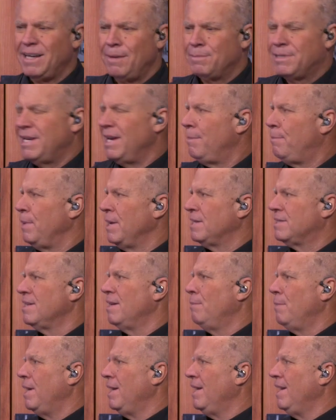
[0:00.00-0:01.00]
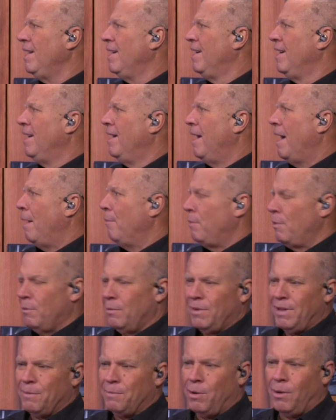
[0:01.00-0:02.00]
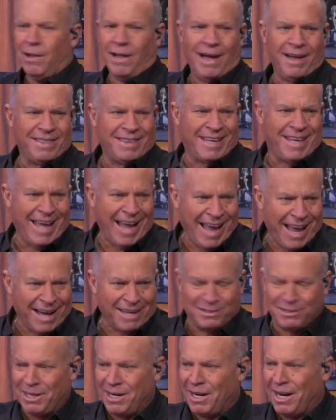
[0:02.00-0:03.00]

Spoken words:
I'm tipping somebody, I don't really pull out the cash.